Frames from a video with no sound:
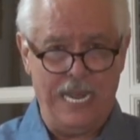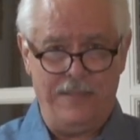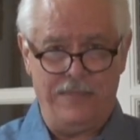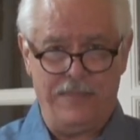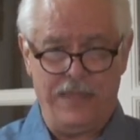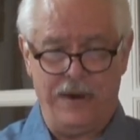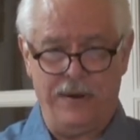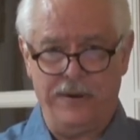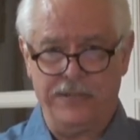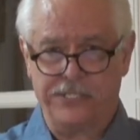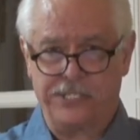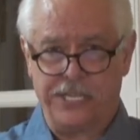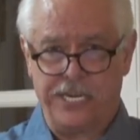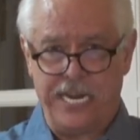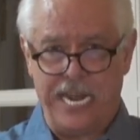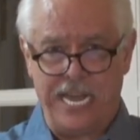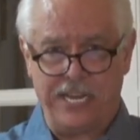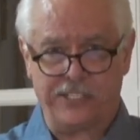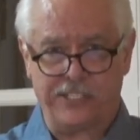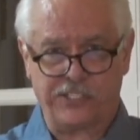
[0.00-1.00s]
There is an
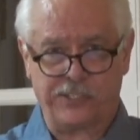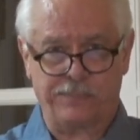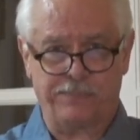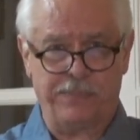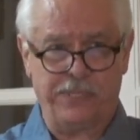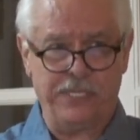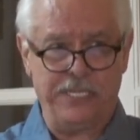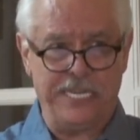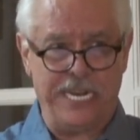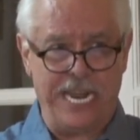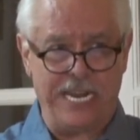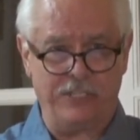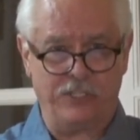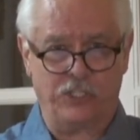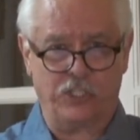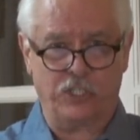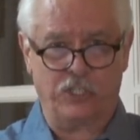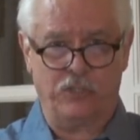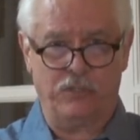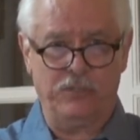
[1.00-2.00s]

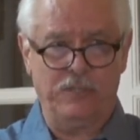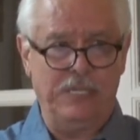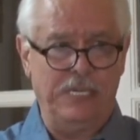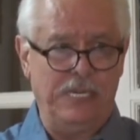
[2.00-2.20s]
exponential